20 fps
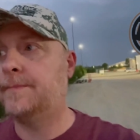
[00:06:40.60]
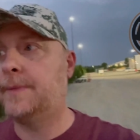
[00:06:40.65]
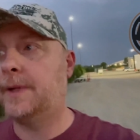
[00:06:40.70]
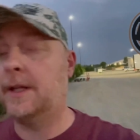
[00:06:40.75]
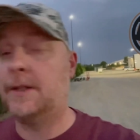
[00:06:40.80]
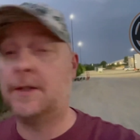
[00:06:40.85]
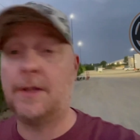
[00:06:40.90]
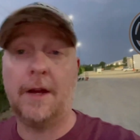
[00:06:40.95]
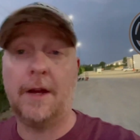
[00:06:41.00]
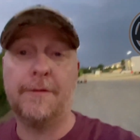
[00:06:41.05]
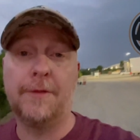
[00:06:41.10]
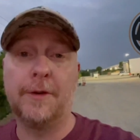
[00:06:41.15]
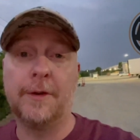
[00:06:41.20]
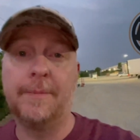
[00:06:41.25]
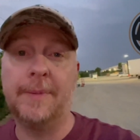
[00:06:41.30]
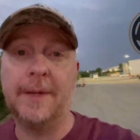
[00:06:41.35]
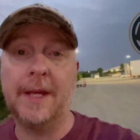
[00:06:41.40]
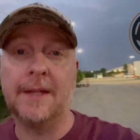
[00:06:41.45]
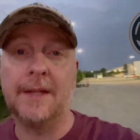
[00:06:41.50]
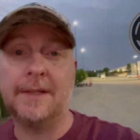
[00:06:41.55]
tougher
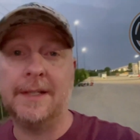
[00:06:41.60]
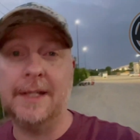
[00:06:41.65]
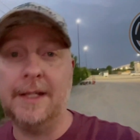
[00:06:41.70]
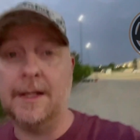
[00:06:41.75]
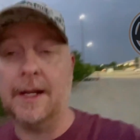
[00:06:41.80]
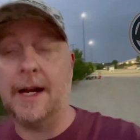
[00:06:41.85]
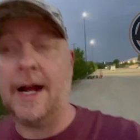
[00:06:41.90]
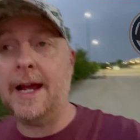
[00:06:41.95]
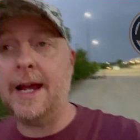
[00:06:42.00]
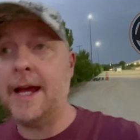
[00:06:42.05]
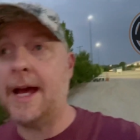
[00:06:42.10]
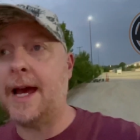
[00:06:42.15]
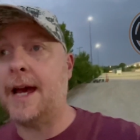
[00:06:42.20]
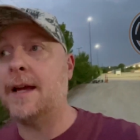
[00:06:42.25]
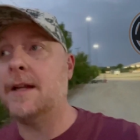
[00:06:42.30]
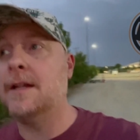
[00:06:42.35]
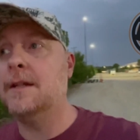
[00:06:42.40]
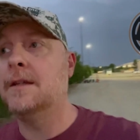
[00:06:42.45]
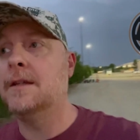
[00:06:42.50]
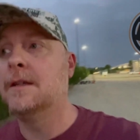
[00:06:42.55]
PSD than I
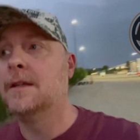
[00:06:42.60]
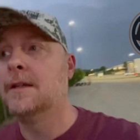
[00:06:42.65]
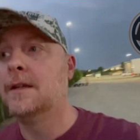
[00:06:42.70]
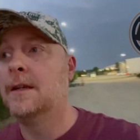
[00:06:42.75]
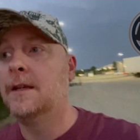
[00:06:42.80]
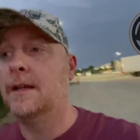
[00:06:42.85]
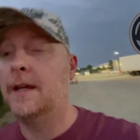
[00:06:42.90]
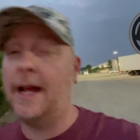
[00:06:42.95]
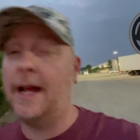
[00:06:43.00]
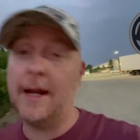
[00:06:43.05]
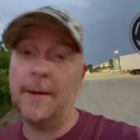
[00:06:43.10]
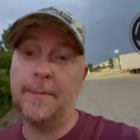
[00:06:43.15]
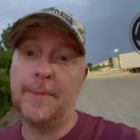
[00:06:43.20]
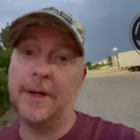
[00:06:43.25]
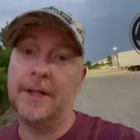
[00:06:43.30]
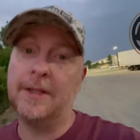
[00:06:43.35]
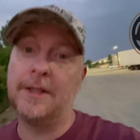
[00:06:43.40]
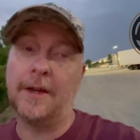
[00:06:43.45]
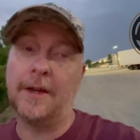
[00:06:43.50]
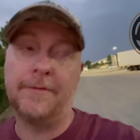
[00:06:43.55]
had, and I had a
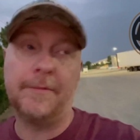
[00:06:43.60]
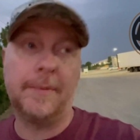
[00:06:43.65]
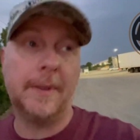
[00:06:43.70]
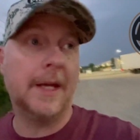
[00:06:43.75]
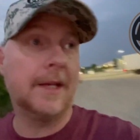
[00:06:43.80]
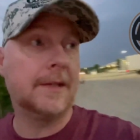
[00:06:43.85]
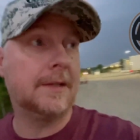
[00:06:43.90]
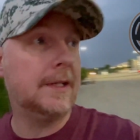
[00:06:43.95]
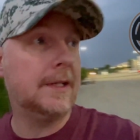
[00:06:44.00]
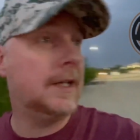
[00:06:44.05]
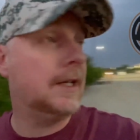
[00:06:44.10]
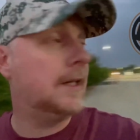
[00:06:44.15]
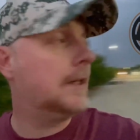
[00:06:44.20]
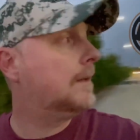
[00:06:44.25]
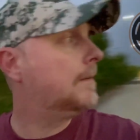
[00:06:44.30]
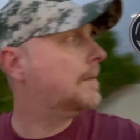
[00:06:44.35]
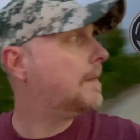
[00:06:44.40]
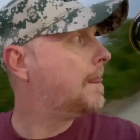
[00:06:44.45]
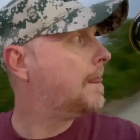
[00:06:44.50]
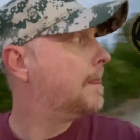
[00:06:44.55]
pretty tough PSD.
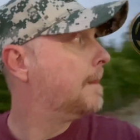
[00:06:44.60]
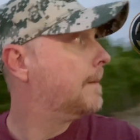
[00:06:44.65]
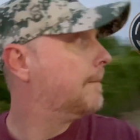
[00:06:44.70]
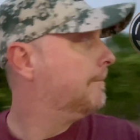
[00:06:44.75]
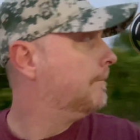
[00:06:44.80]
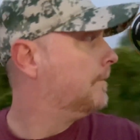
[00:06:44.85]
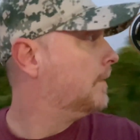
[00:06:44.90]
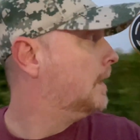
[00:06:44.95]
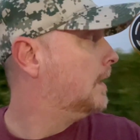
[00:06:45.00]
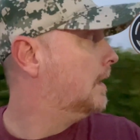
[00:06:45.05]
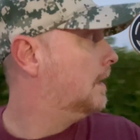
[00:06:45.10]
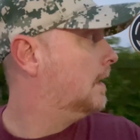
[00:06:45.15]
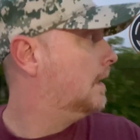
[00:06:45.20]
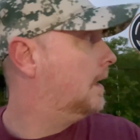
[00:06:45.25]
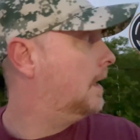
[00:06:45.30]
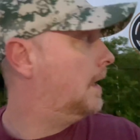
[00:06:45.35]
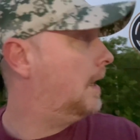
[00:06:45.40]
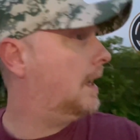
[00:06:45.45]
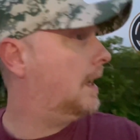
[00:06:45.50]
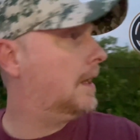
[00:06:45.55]

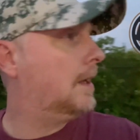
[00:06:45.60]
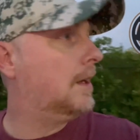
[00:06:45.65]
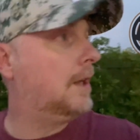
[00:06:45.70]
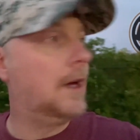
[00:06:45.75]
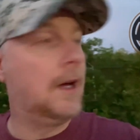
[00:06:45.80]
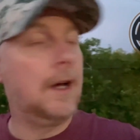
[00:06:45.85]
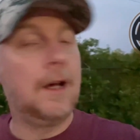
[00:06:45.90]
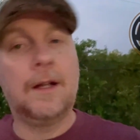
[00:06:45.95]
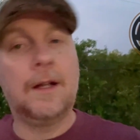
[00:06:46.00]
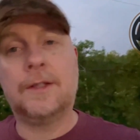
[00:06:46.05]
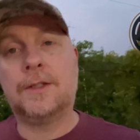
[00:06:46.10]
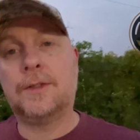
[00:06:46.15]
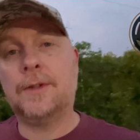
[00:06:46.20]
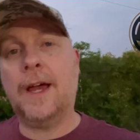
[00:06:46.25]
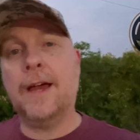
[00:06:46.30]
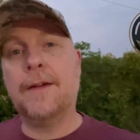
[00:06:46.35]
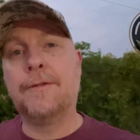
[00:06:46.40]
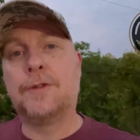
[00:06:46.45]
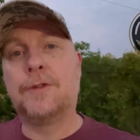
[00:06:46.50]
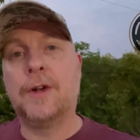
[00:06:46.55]
And uh, so
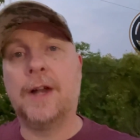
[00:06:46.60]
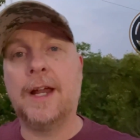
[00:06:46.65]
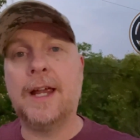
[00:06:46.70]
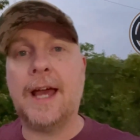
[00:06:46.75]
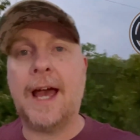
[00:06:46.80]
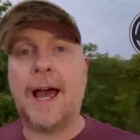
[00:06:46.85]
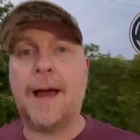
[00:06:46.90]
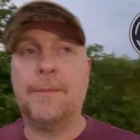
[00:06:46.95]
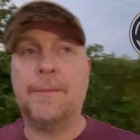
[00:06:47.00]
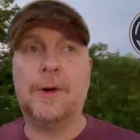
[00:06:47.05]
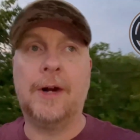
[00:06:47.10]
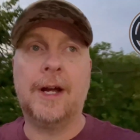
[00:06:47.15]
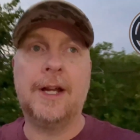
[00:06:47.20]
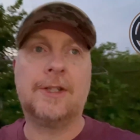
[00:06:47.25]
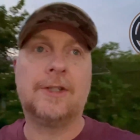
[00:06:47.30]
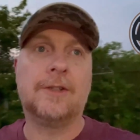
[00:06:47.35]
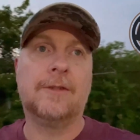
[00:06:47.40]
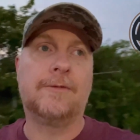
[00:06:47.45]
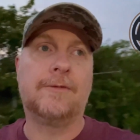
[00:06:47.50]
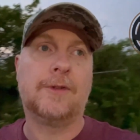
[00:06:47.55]
I have great
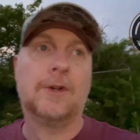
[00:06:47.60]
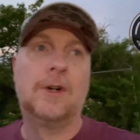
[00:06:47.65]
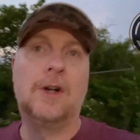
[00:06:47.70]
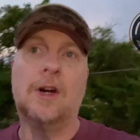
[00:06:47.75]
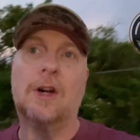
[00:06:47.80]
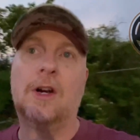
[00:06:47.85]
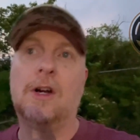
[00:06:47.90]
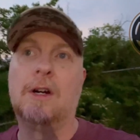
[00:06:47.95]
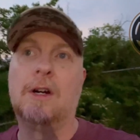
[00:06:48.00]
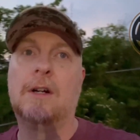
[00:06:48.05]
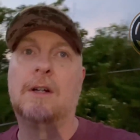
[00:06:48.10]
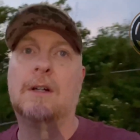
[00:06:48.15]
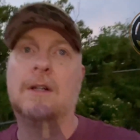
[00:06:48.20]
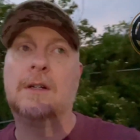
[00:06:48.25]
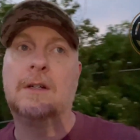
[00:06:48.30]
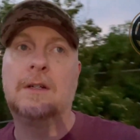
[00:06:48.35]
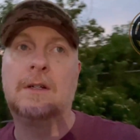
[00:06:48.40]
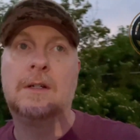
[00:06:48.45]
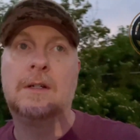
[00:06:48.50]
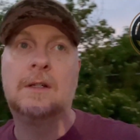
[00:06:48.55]
admiration for her
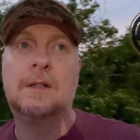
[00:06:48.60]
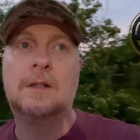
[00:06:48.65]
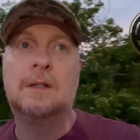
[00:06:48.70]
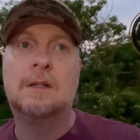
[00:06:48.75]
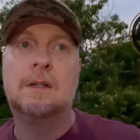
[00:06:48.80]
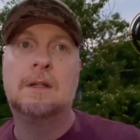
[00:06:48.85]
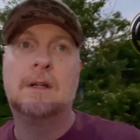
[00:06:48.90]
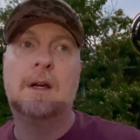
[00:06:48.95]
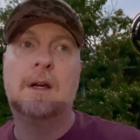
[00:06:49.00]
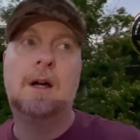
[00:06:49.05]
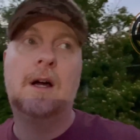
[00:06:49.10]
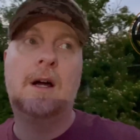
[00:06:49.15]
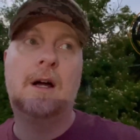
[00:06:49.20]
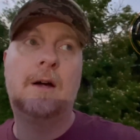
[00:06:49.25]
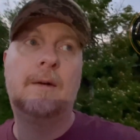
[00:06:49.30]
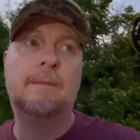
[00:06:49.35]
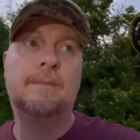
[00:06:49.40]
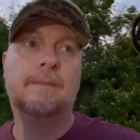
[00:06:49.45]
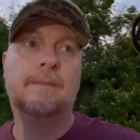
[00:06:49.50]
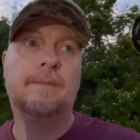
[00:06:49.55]

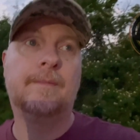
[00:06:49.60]
um,